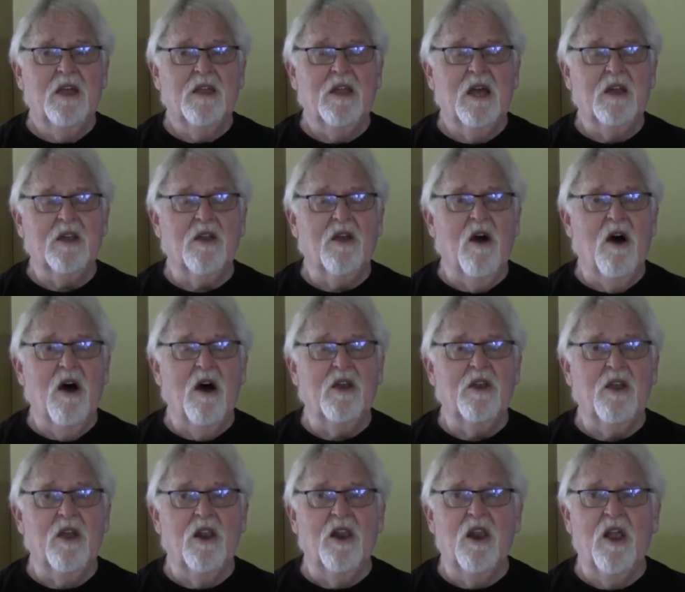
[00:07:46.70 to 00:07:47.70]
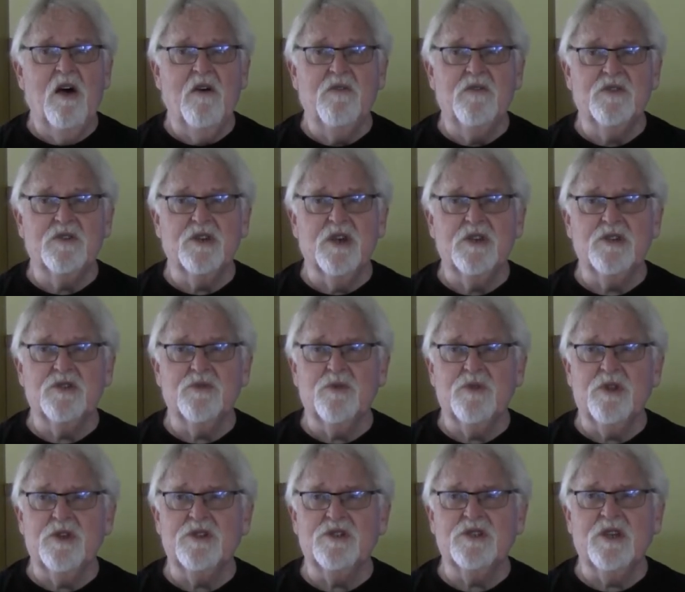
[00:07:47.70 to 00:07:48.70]
That God loves us
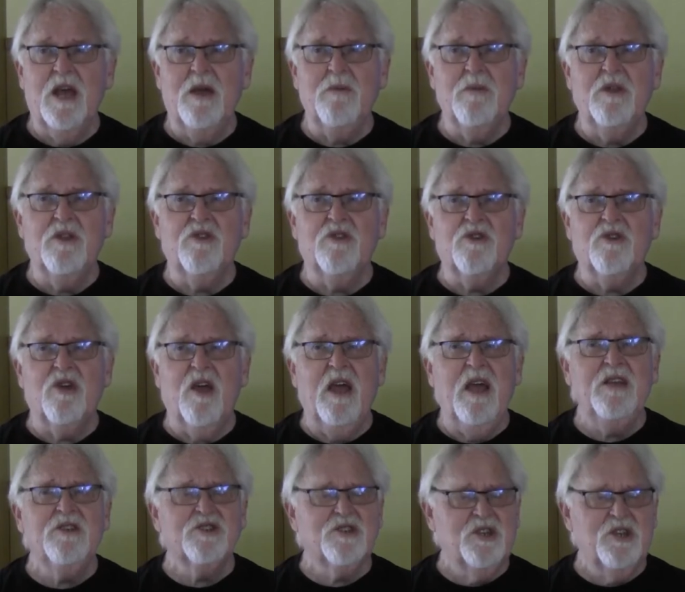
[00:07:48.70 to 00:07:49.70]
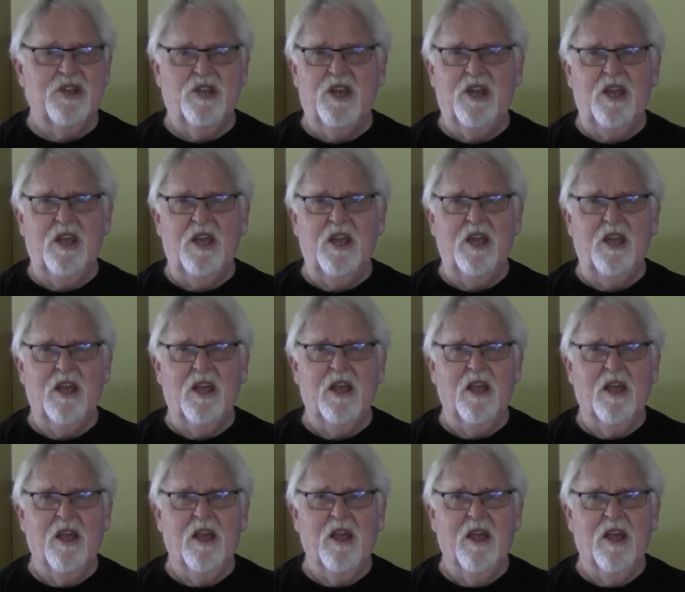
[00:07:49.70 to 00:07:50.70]
with the same intensity
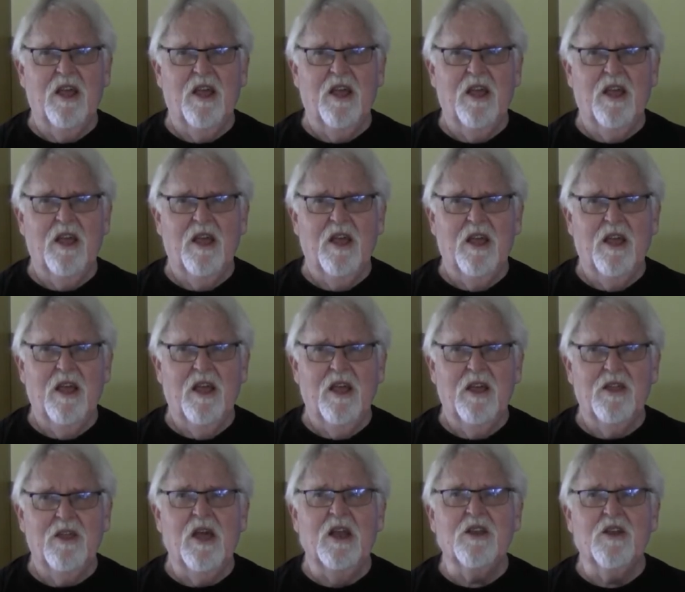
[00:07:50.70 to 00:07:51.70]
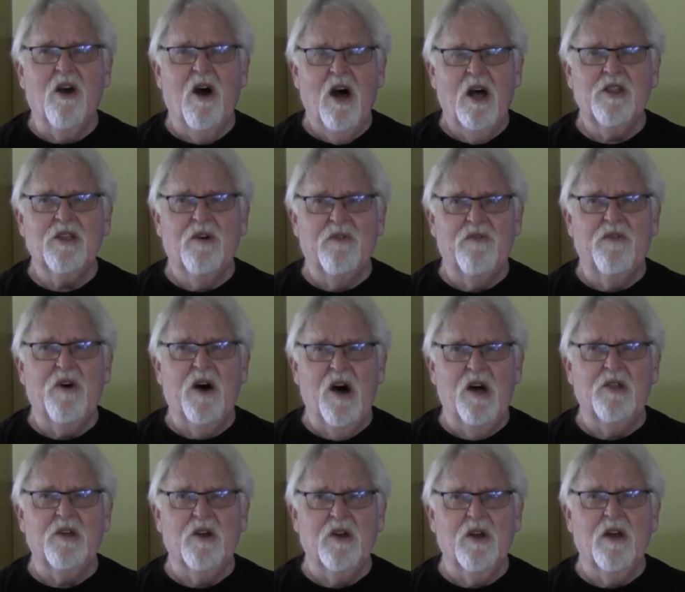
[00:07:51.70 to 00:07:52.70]
that God the
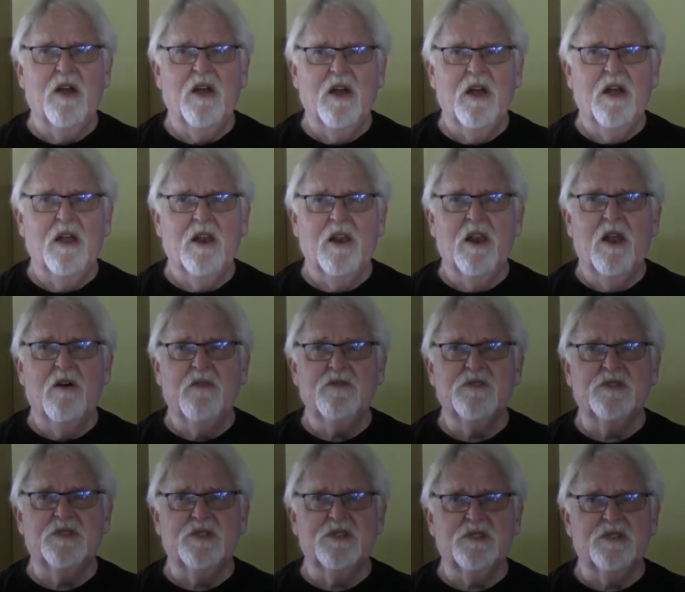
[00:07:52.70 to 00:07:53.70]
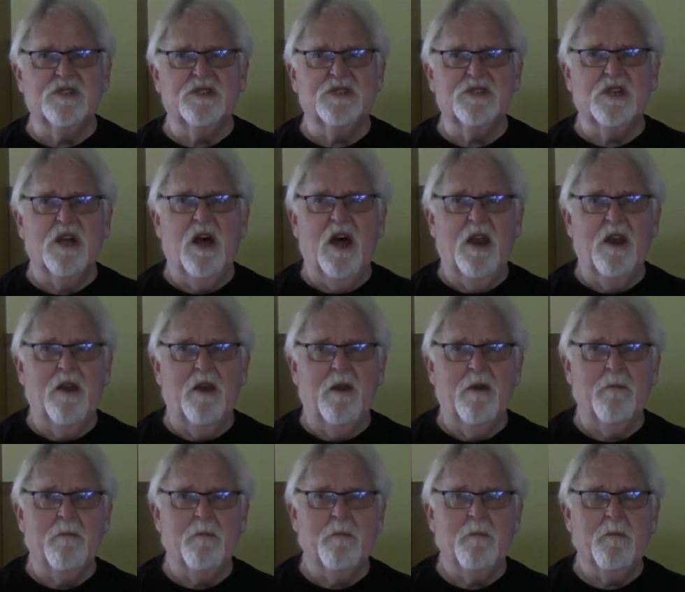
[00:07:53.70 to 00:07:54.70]
Father loves the Son.
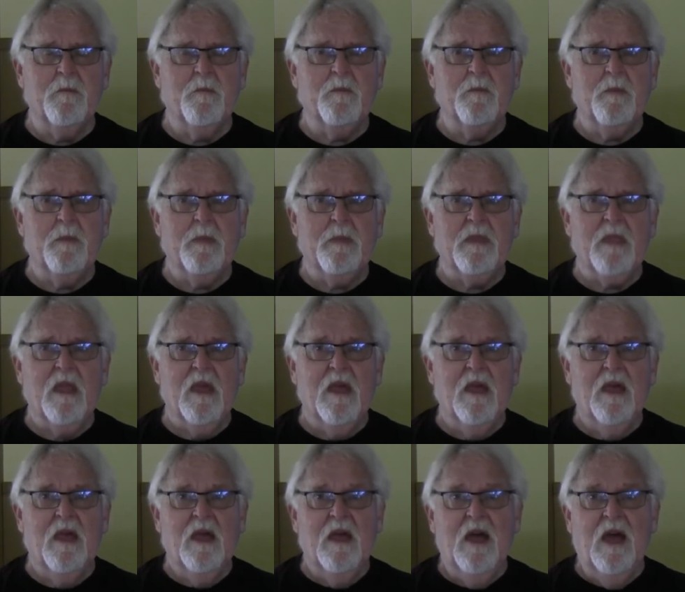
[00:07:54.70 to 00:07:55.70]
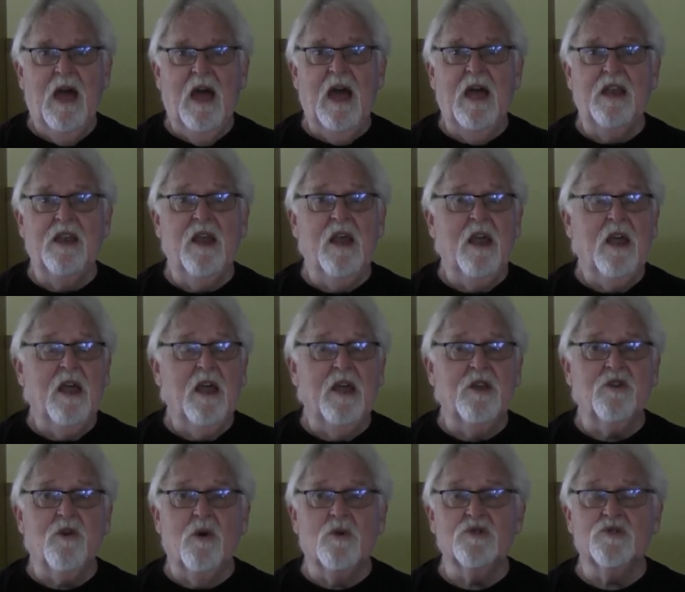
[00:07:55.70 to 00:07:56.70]
And
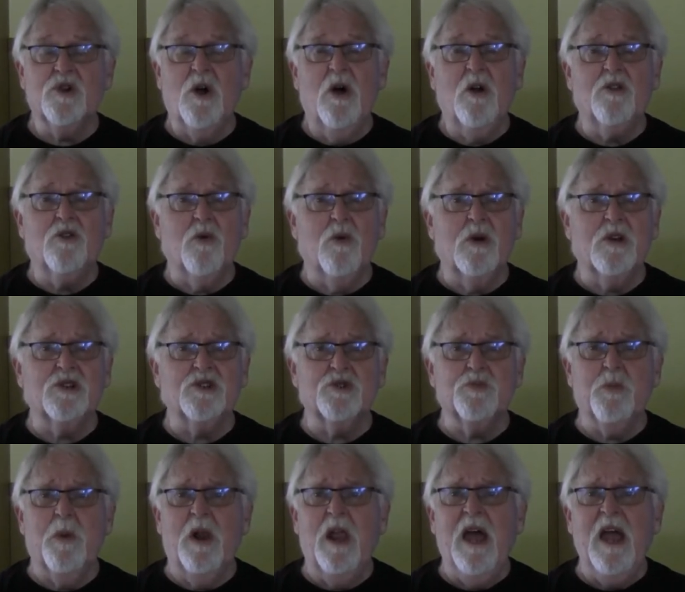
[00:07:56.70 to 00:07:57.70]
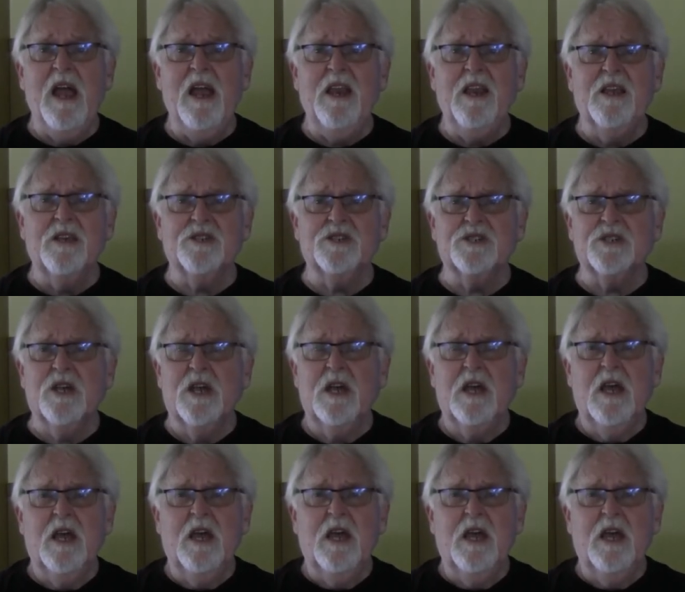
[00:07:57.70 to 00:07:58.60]
it goes on to explain this